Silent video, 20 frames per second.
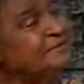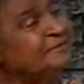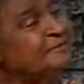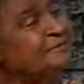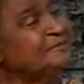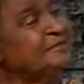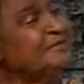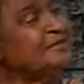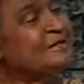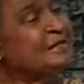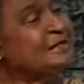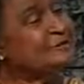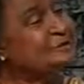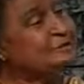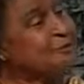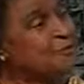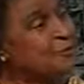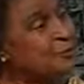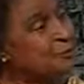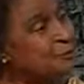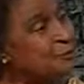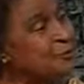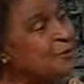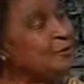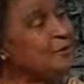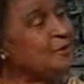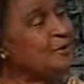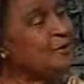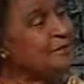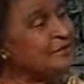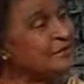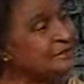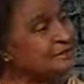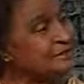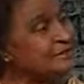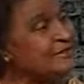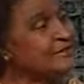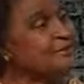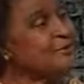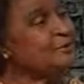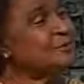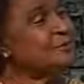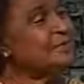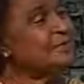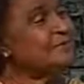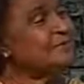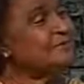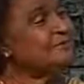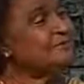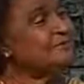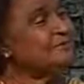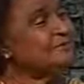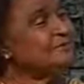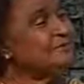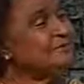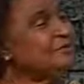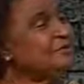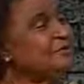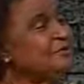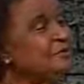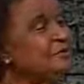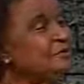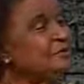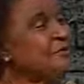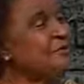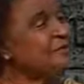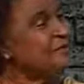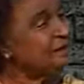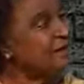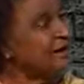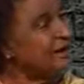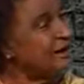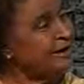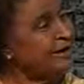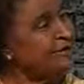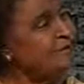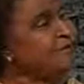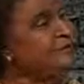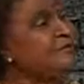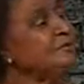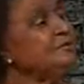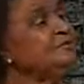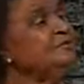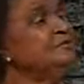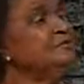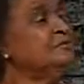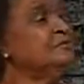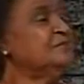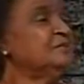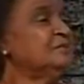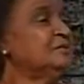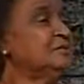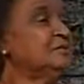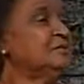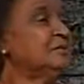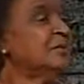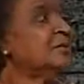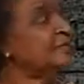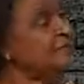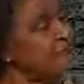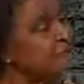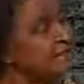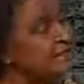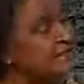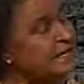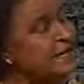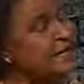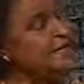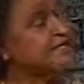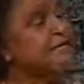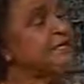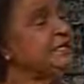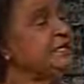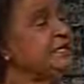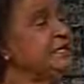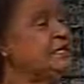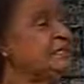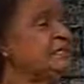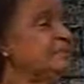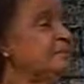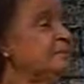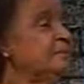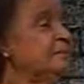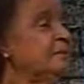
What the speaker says: they are so destitute that we don't have the heart to refuse, and if they are young, we take them.